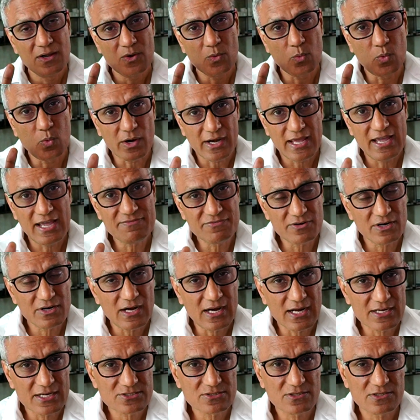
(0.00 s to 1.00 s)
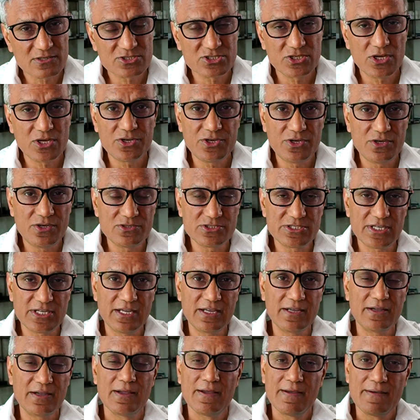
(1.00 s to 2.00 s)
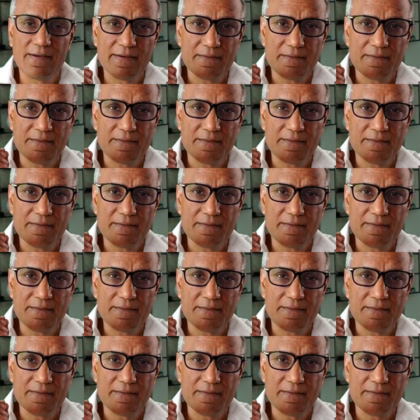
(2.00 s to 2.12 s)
Whatever RTOS you're using,